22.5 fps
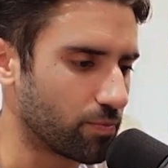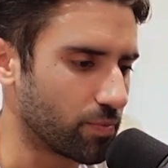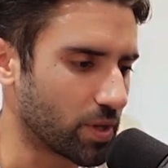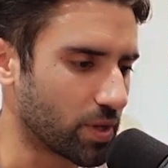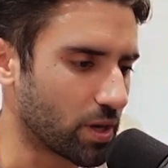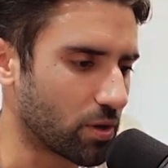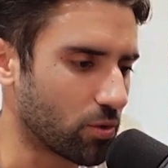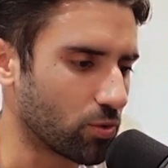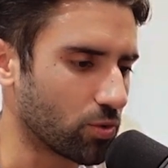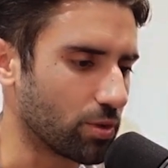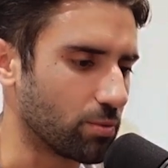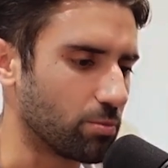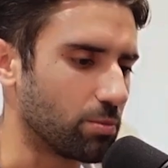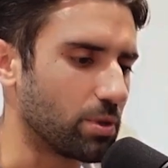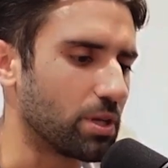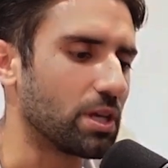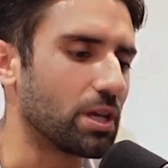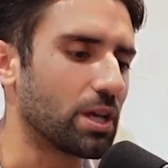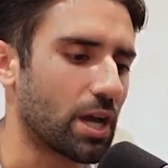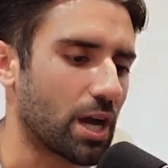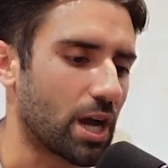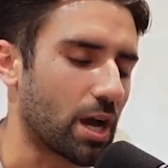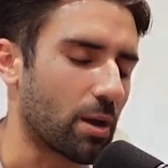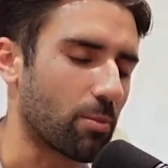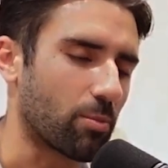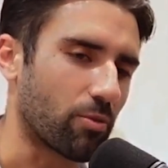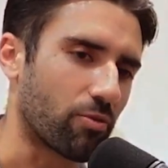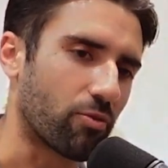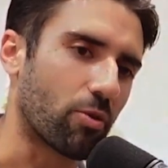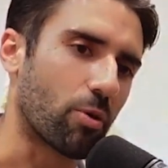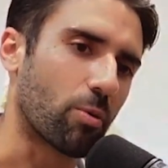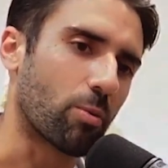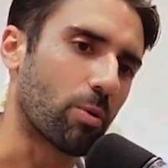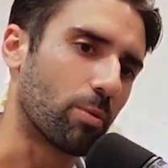not only being a high
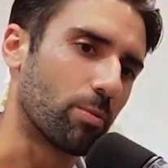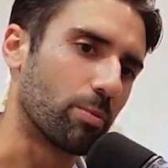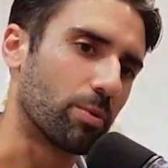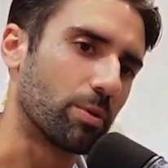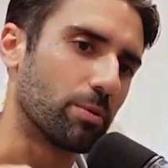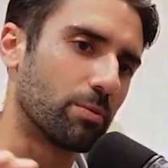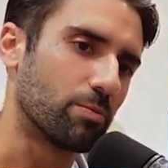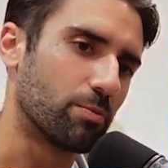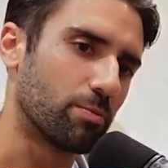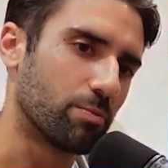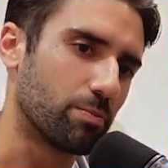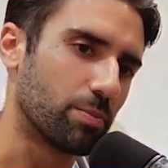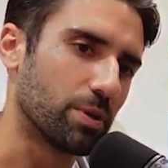performer, but